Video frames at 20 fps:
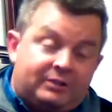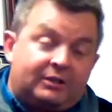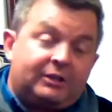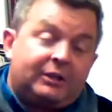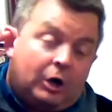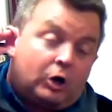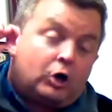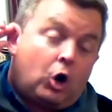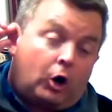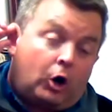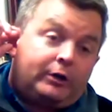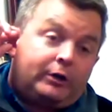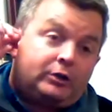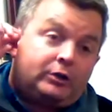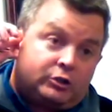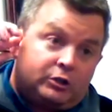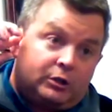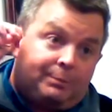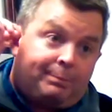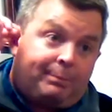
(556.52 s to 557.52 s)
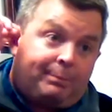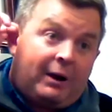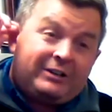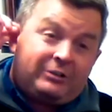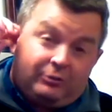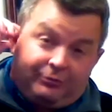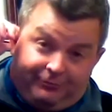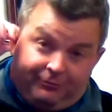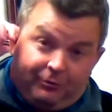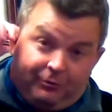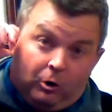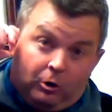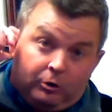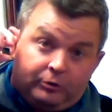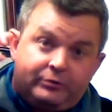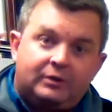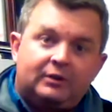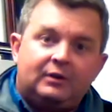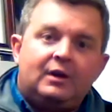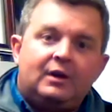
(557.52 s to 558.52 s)
basically a guardianship by
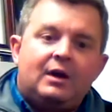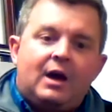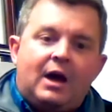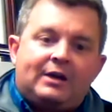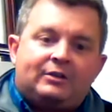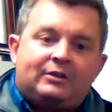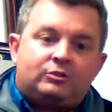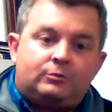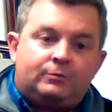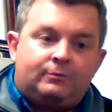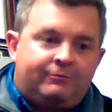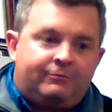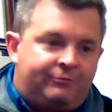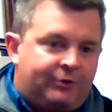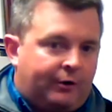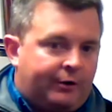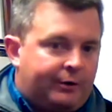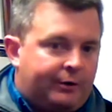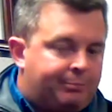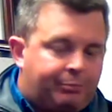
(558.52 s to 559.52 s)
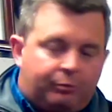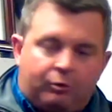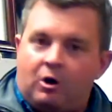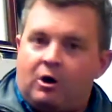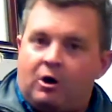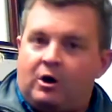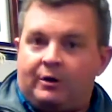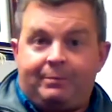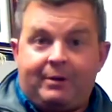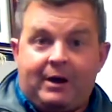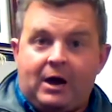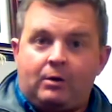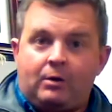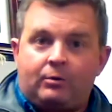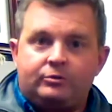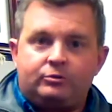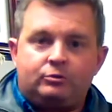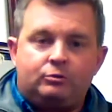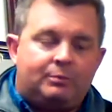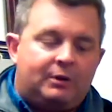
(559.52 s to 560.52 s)
default has very broad
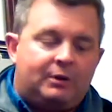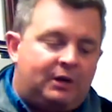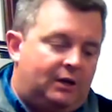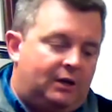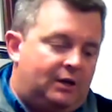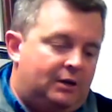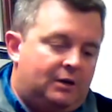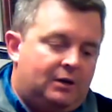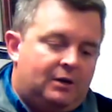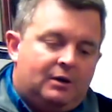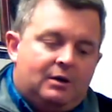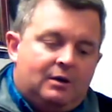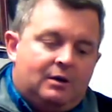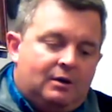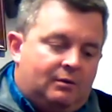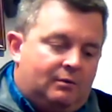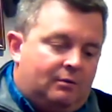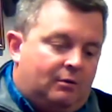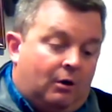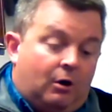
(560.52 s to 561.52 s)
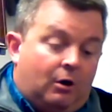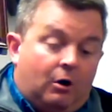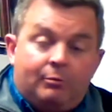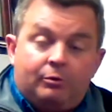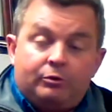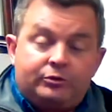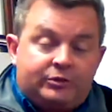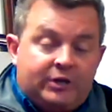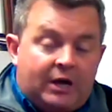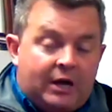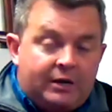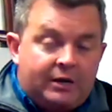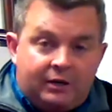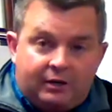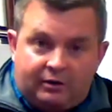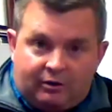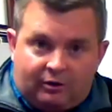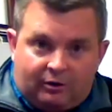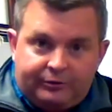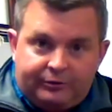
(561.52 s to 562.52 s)
powers to make almost
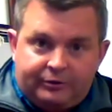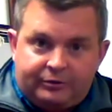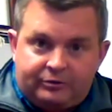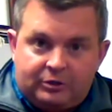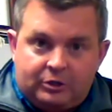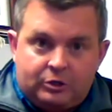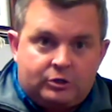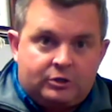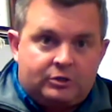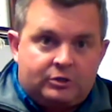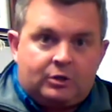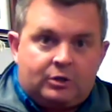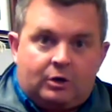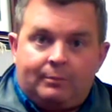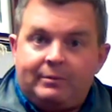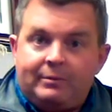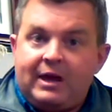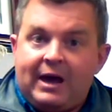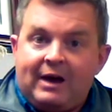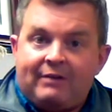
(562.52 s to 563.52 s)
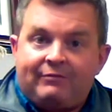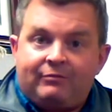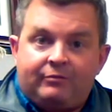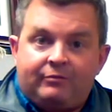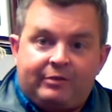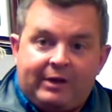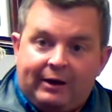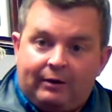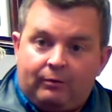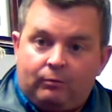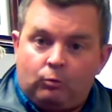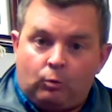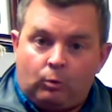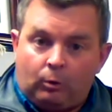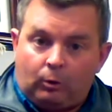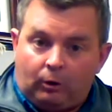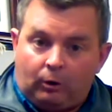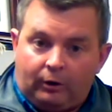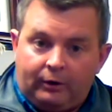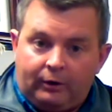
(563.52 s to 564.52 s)
any and all decisions on behalf of that
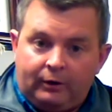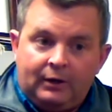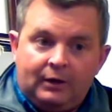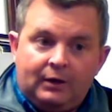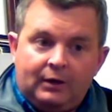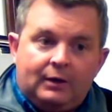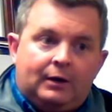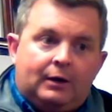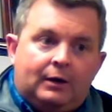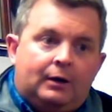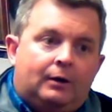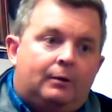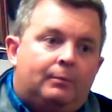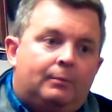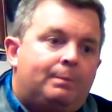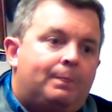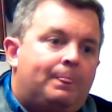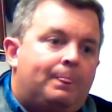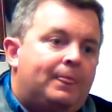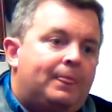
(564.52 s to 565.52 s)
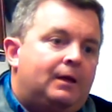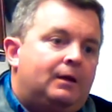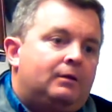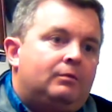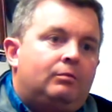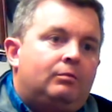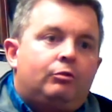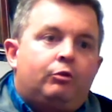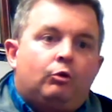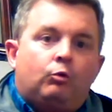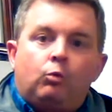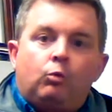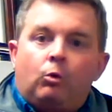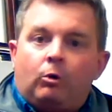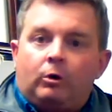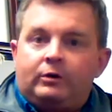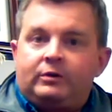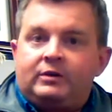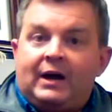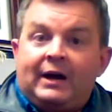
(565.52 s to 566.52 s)
ward. The
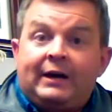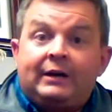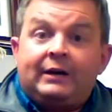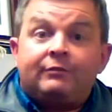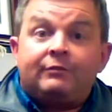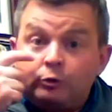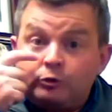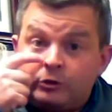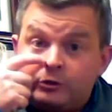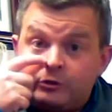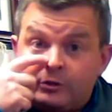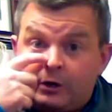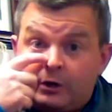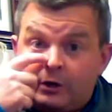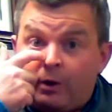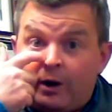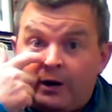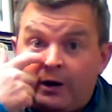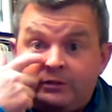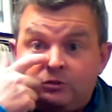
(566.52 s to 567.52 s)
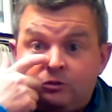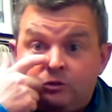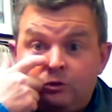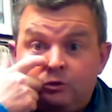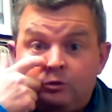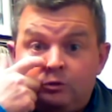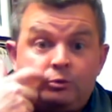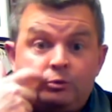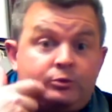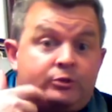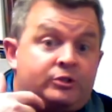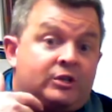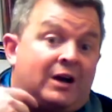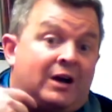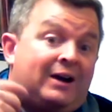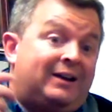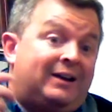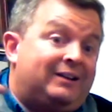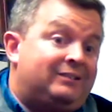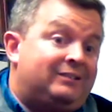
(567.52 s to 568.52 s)
ward kind of loses their rights to
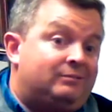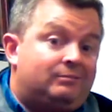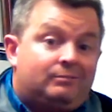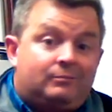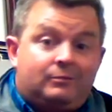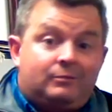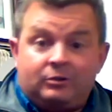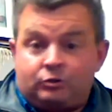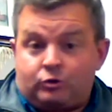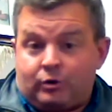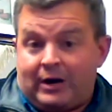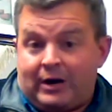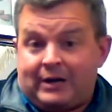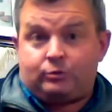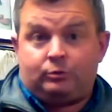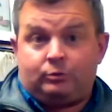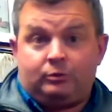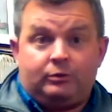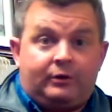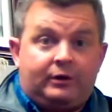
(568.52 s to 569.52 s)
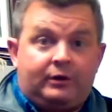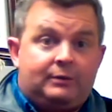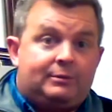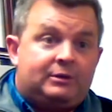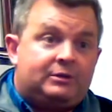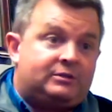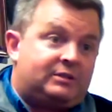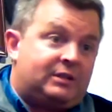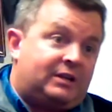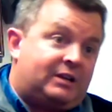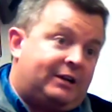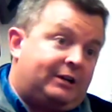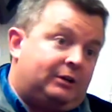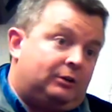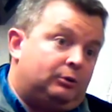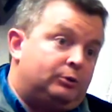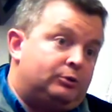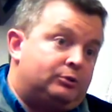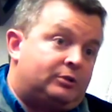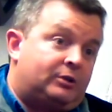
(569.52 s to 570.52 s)
sign contractual agreements. They
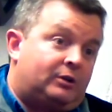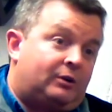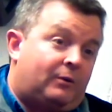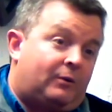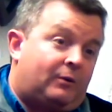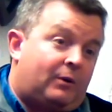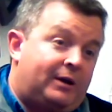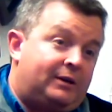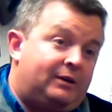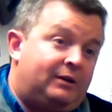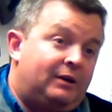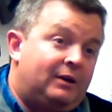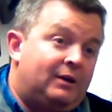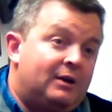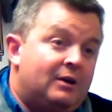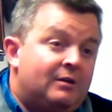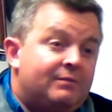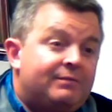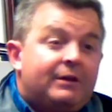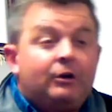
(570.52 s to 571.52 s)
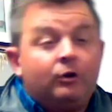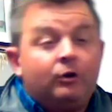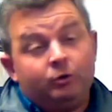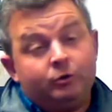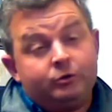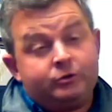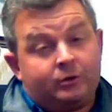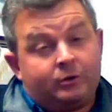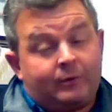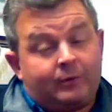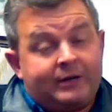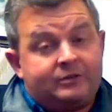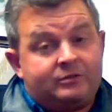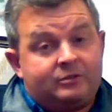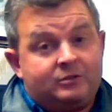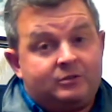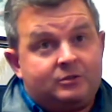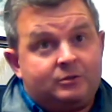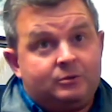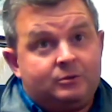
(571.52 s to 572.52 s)
kind of lose their right. They don't lose the
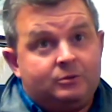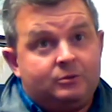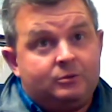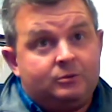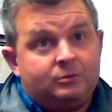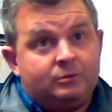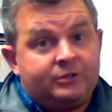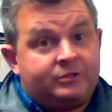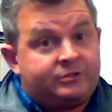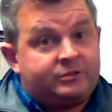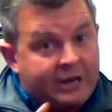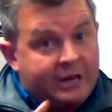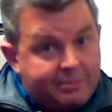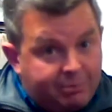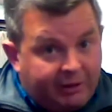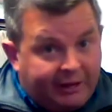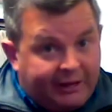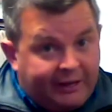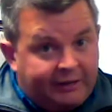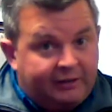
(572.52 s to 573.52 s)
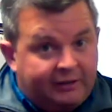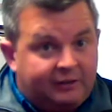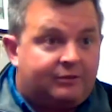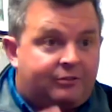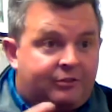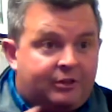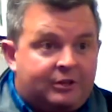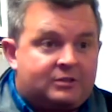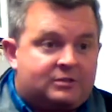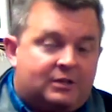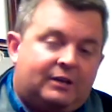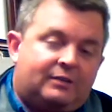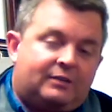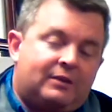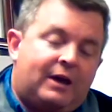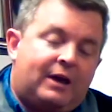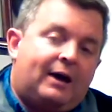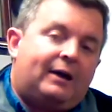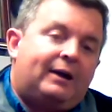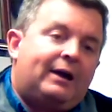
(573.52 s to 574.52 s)
right to do estate planning, things
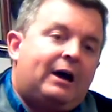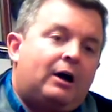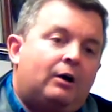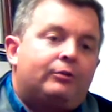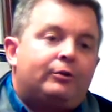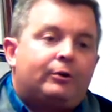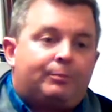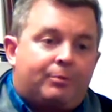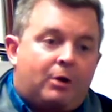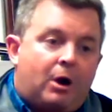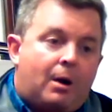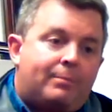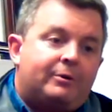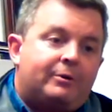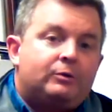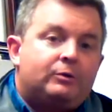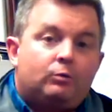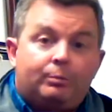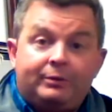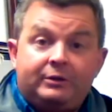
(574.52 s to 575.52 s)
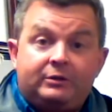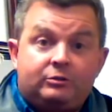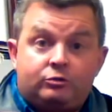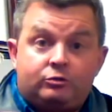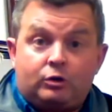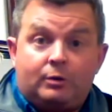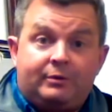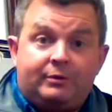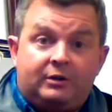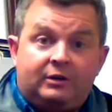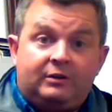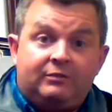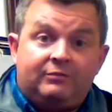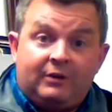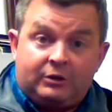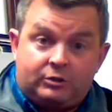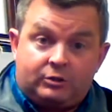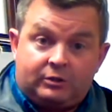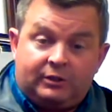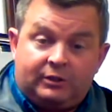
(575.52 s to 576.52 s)
like that, how their property will be distributed
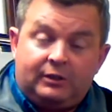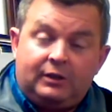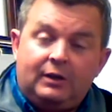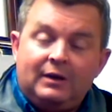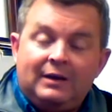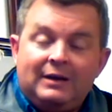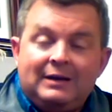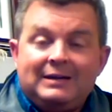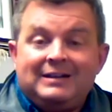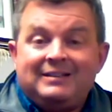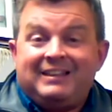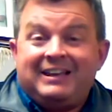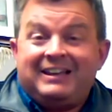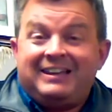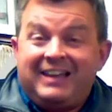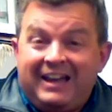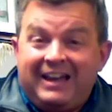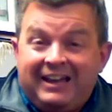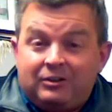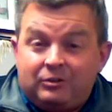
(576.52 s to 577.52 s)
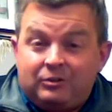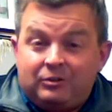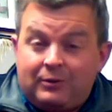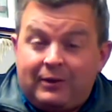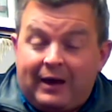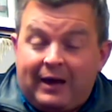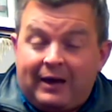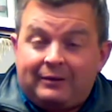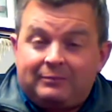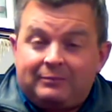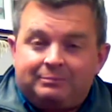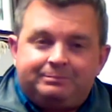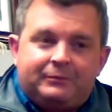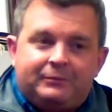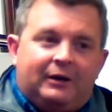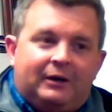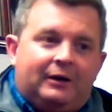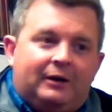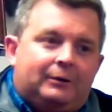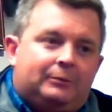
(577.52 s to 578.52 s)
eventually. They can do that.
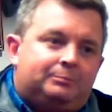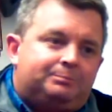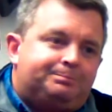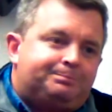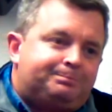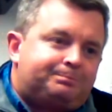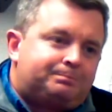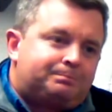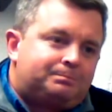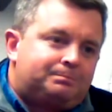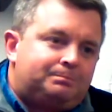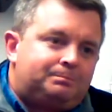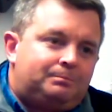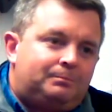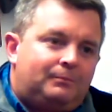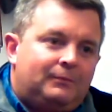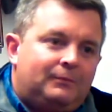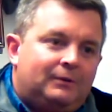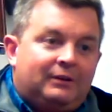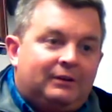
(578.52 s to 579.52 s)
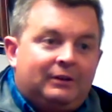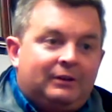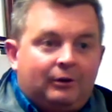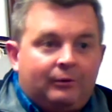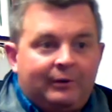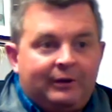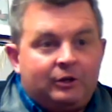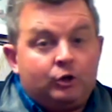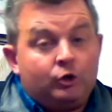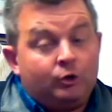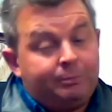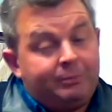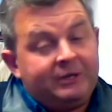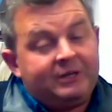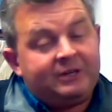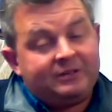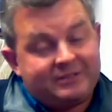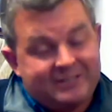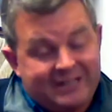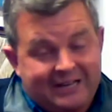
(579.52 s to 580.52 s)
It could
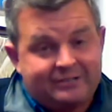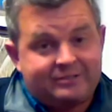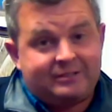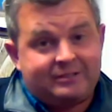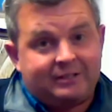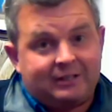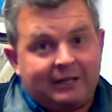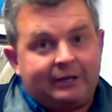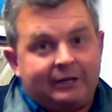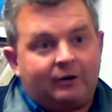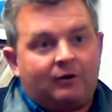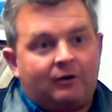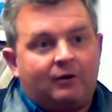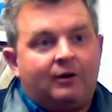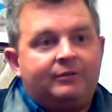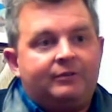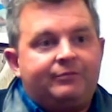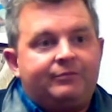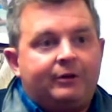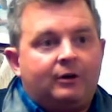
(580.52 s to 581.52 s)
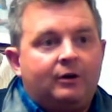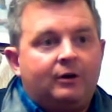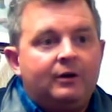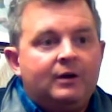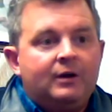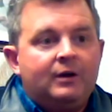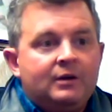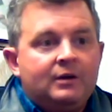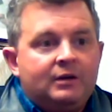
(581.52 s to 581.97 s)
be contested later on if